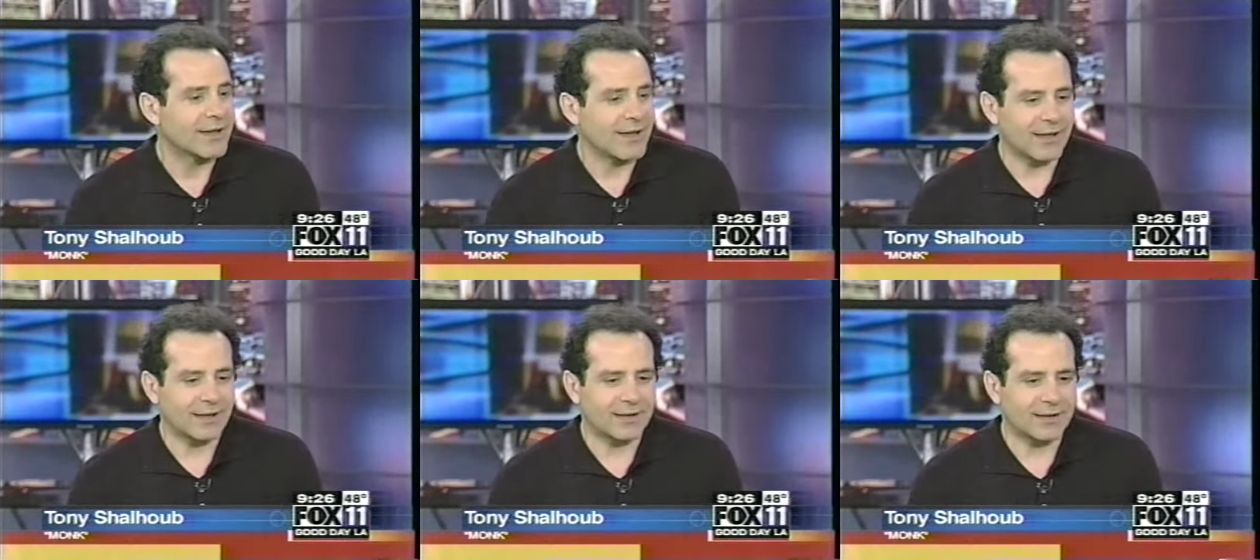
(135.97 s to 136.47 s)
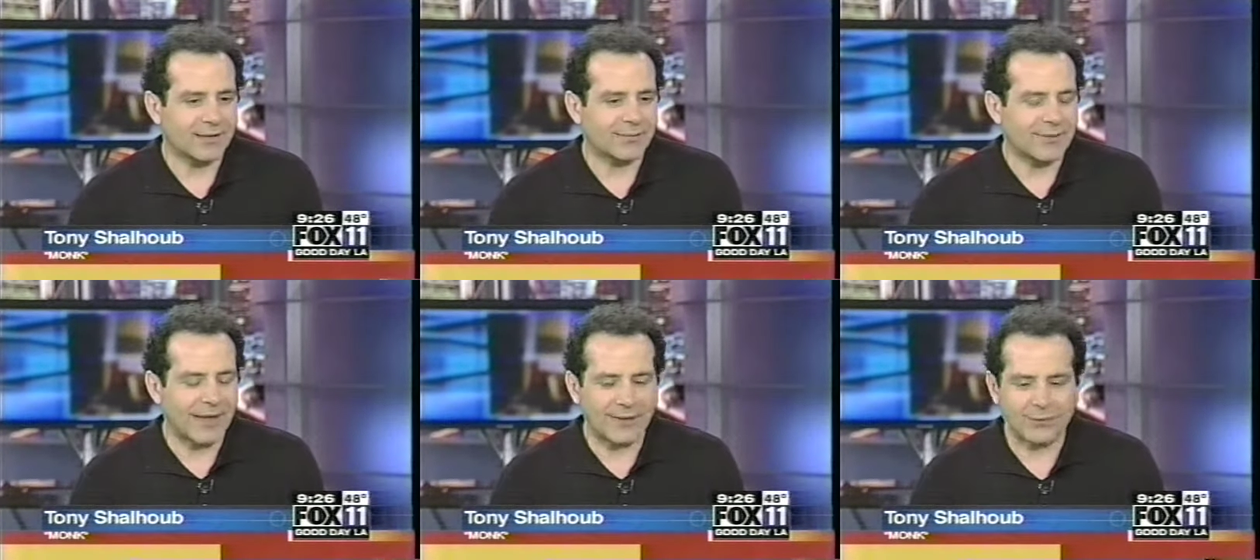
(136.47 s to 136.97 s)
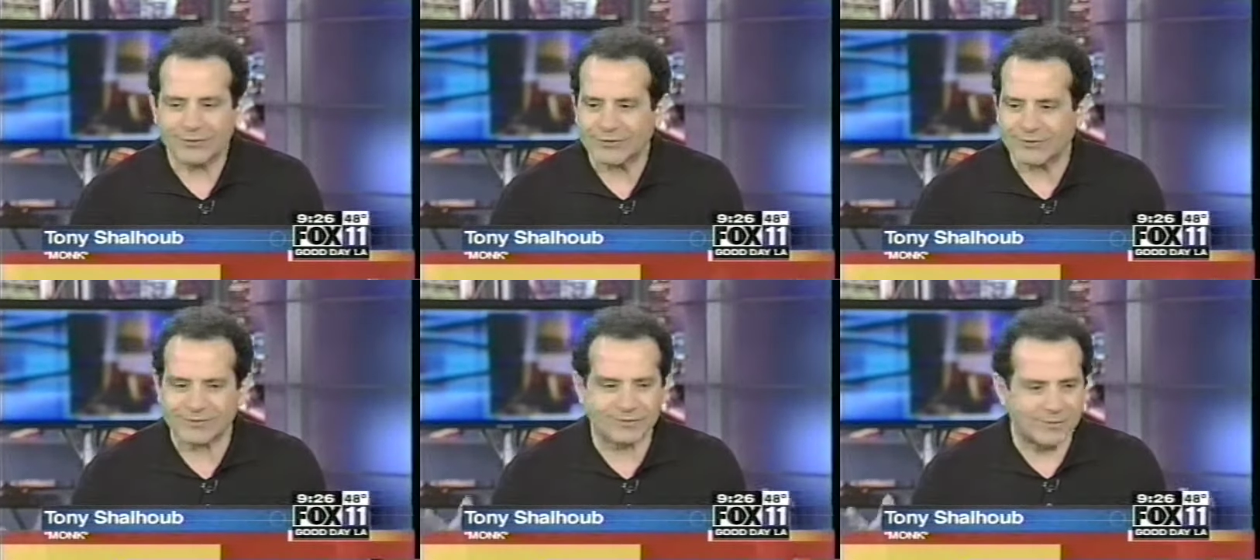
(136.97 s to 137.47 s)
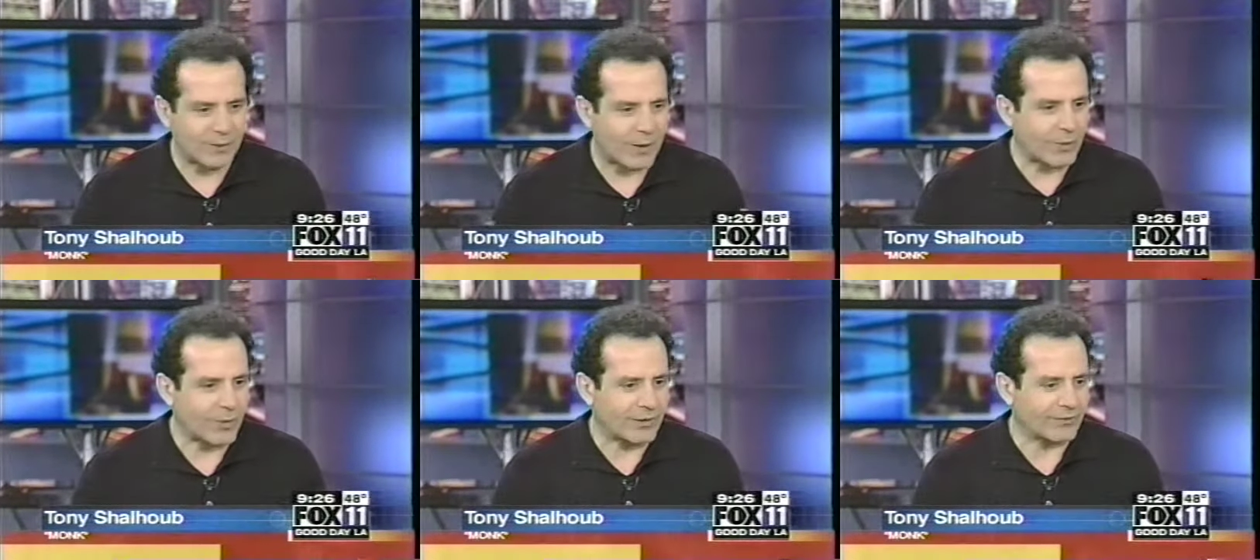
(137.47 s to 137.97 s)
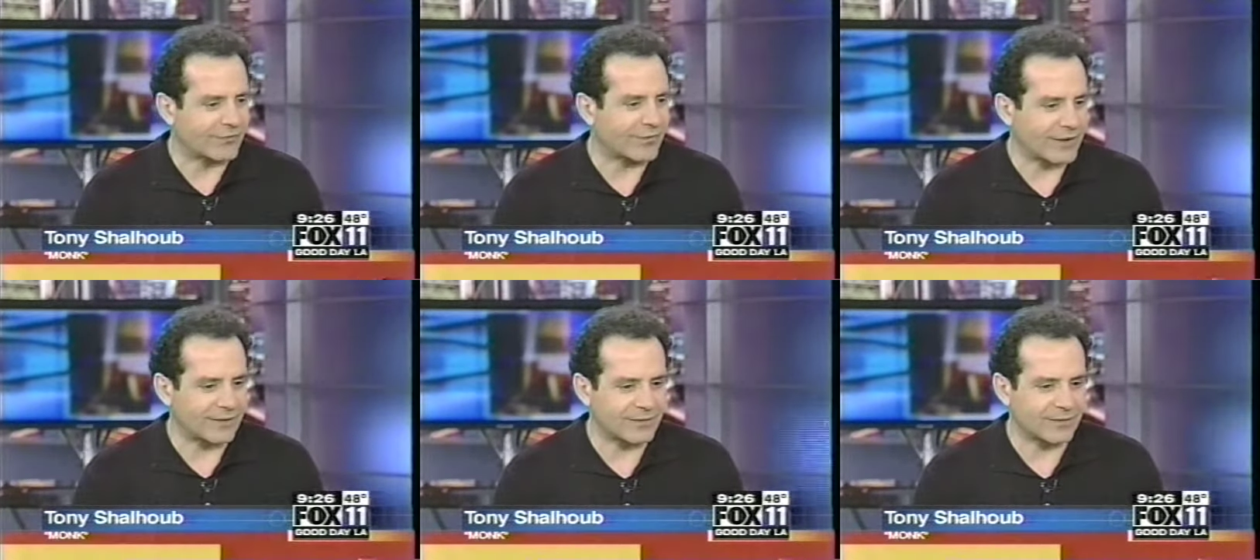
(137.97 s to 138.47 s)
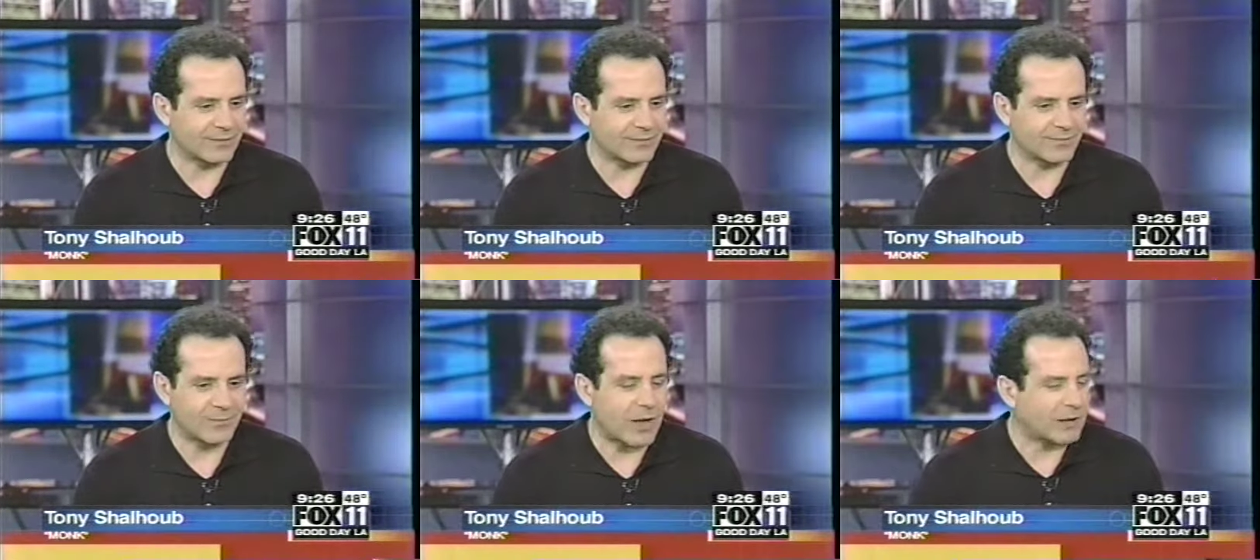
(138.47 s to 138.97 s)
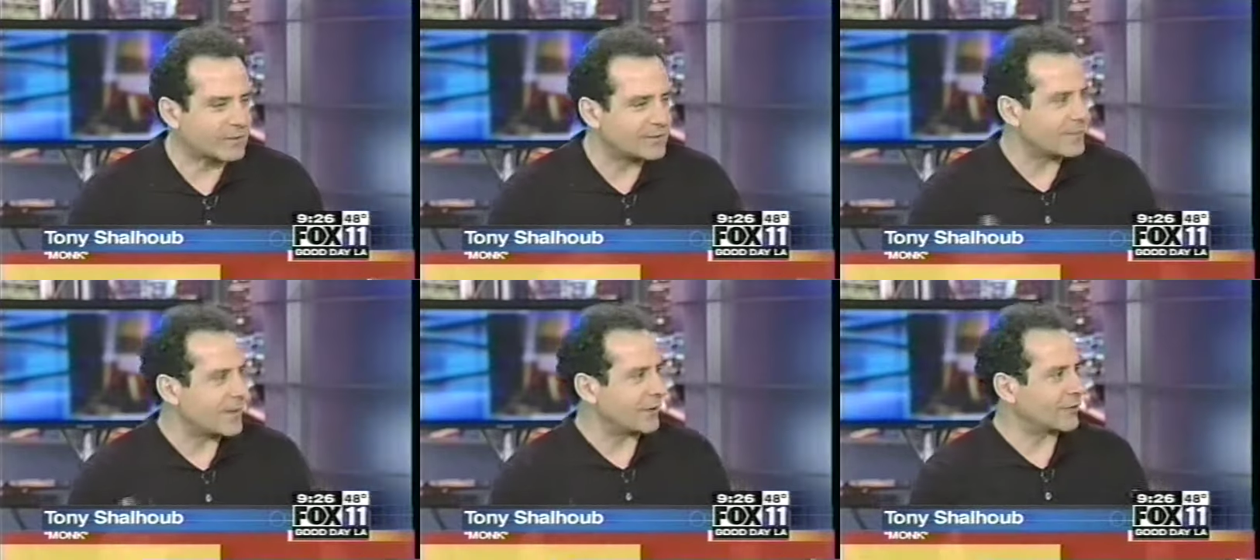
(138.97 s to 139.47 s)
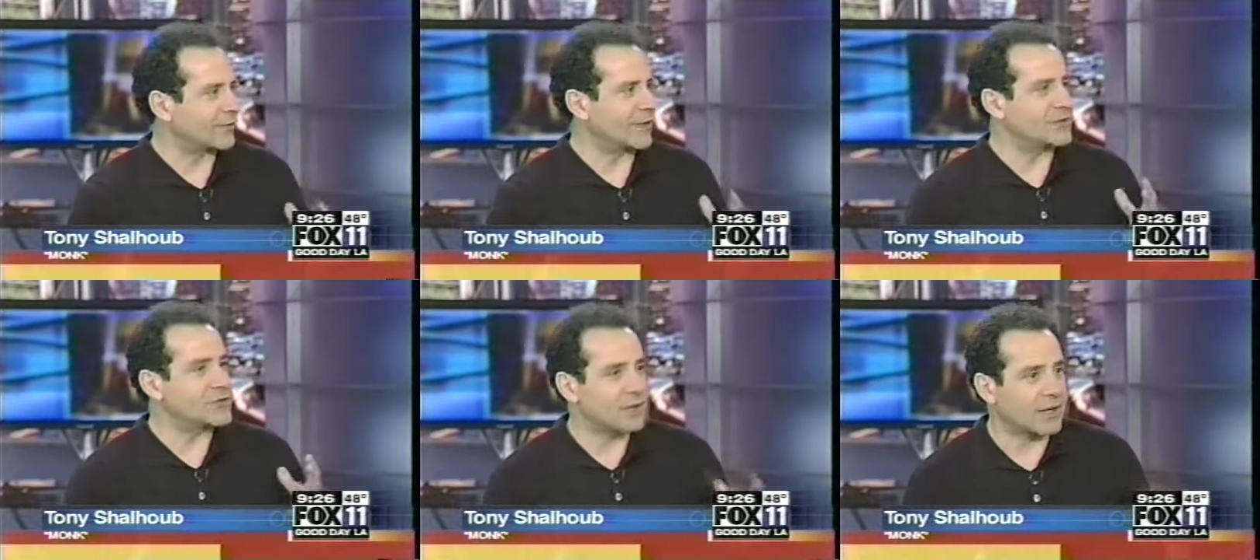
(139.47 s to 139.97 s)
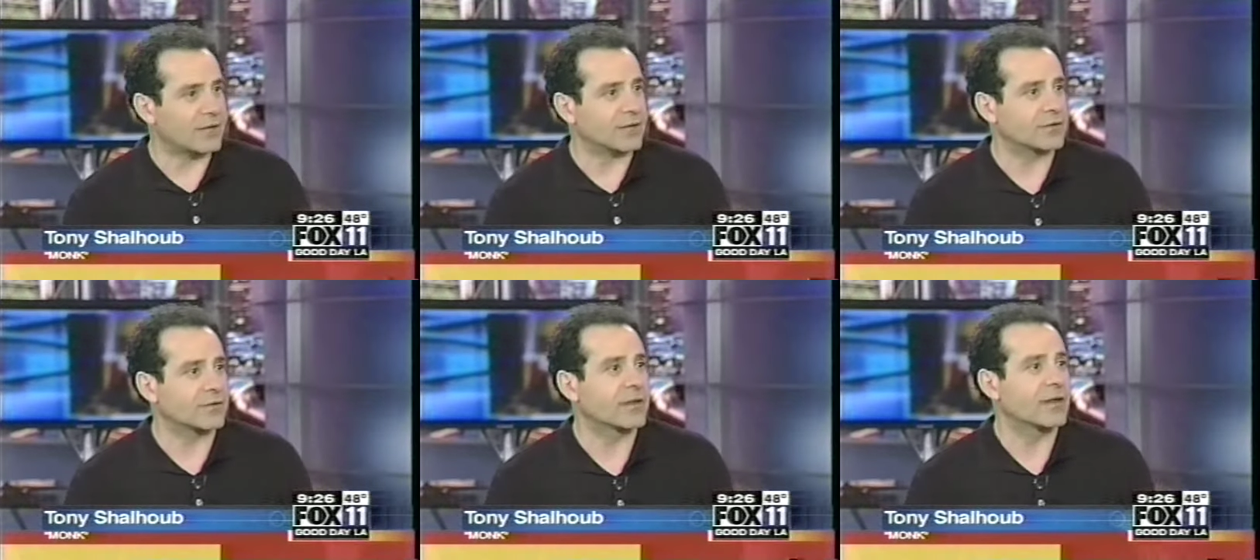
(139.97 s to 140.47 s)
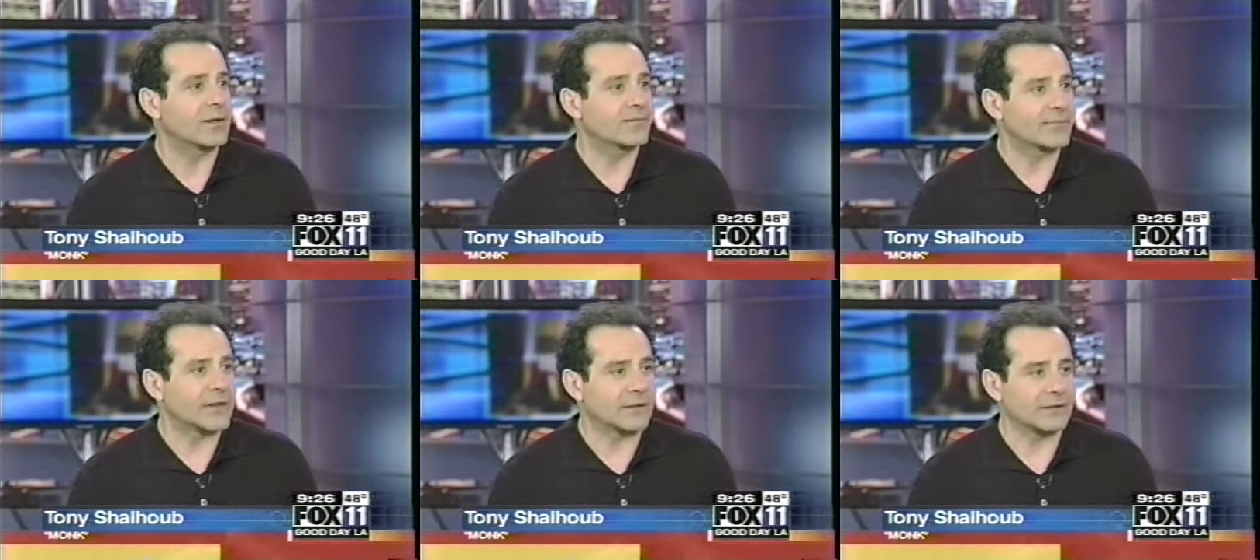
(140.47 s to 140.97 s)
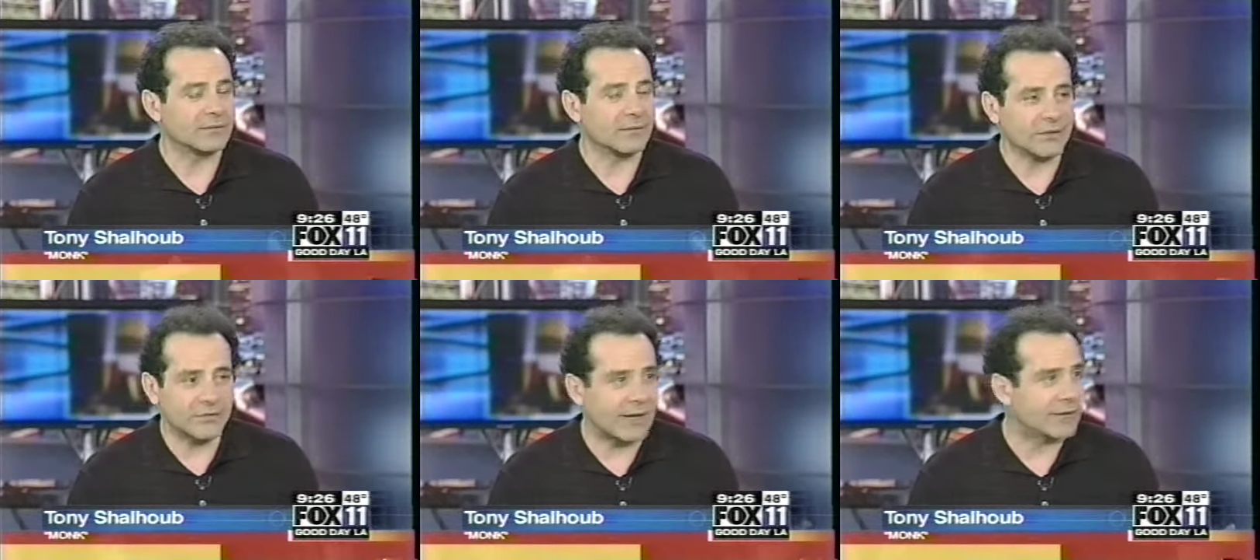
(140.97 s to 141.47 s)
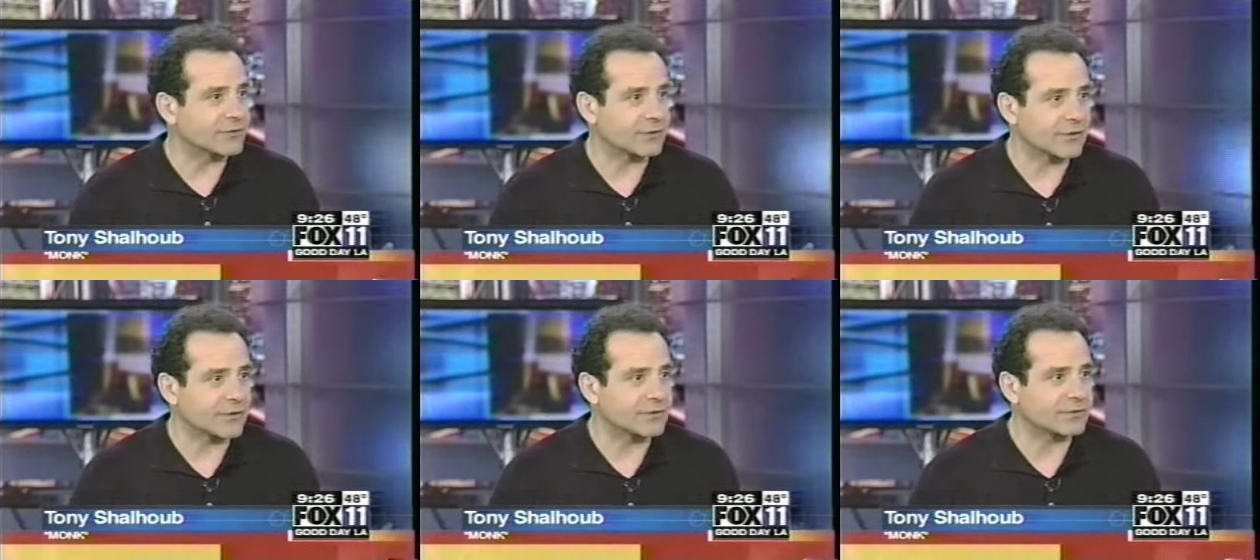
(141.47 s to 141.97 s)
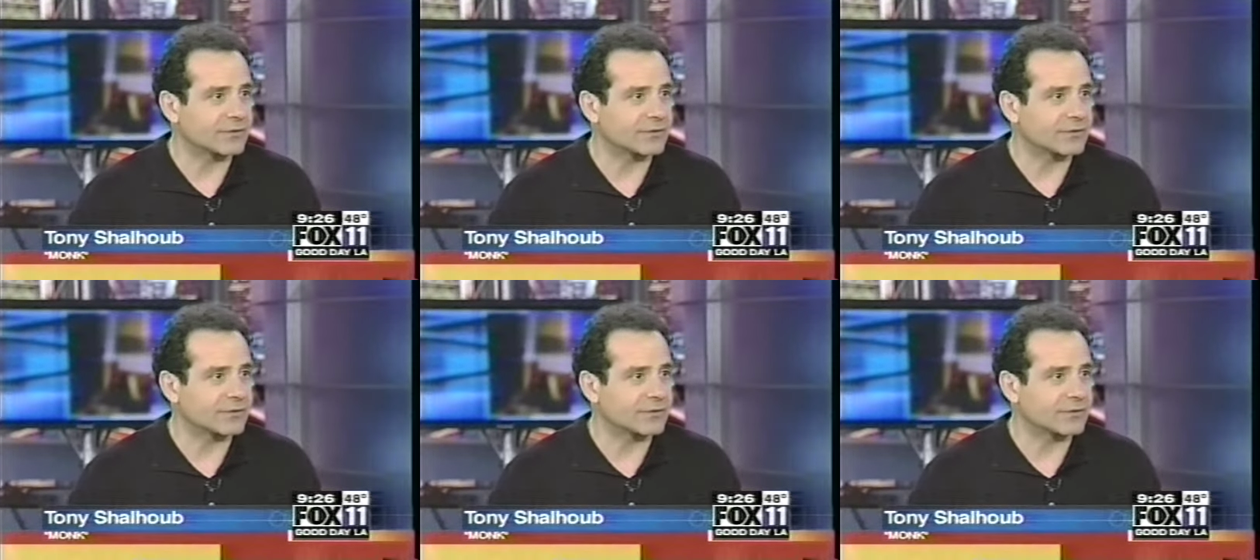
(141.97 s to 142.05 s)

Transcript: And um, I would just, you know, I want to invite policymakers and educators in Los Angeles